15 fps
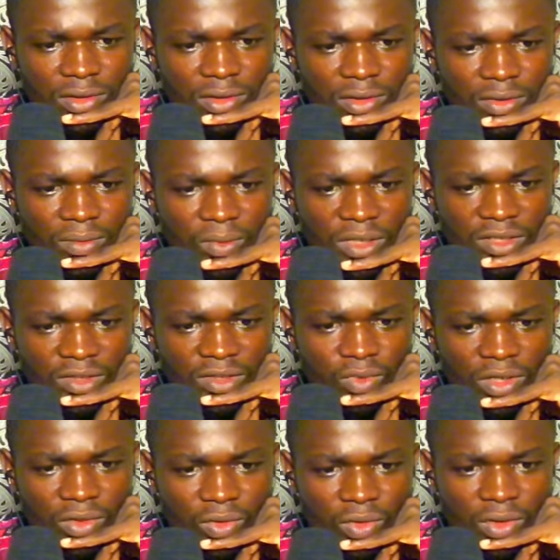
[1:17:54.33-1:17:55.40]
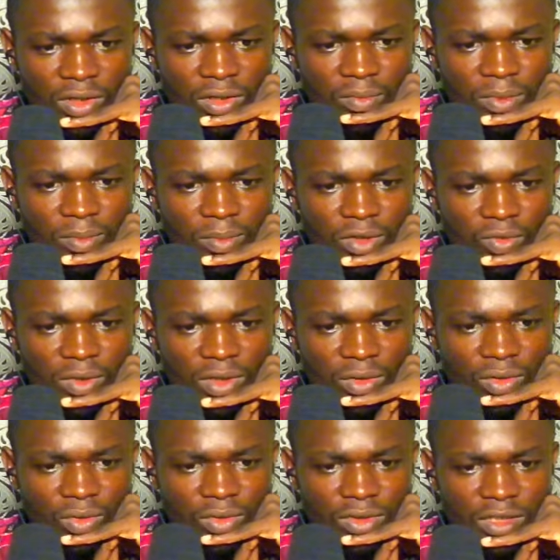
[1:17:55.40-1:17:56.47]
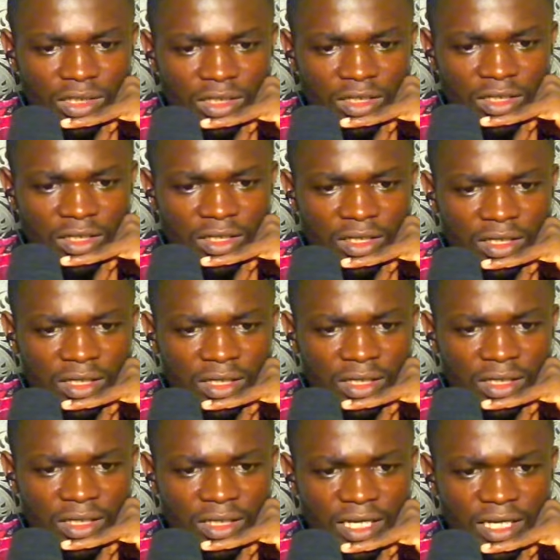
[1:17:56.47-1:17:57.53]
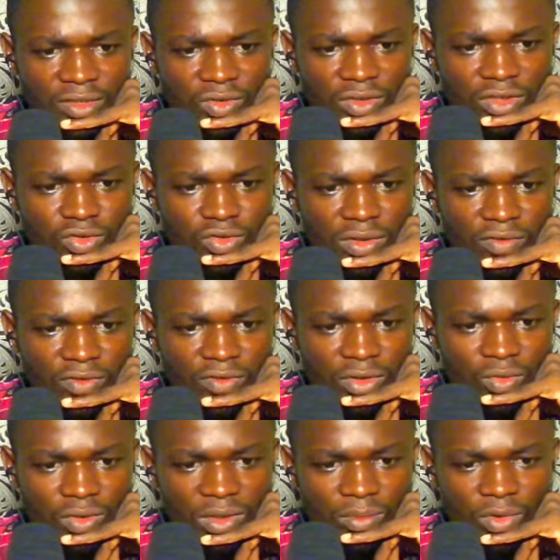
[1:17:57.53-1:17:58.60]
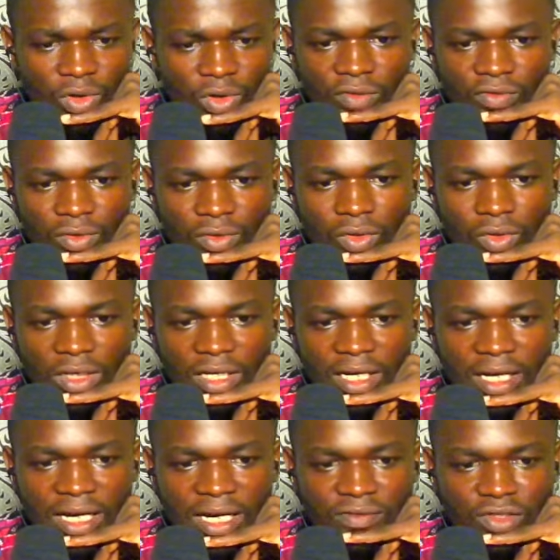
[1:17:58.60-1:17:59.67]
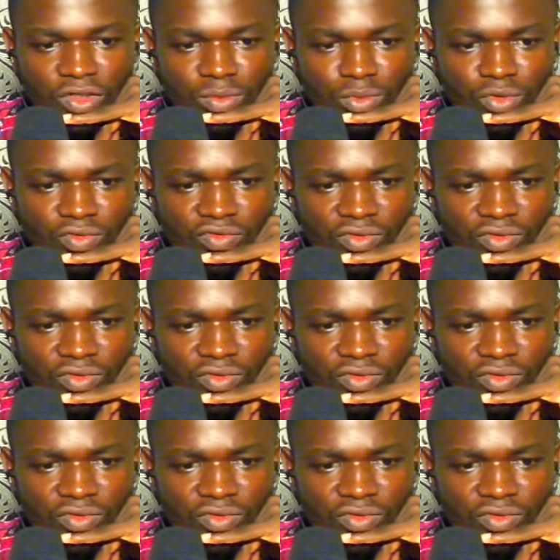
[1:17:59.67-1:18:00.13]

Where's the queen going? Maybe the queen goes here. That's the only square for the queen, because if you go here, I have this move.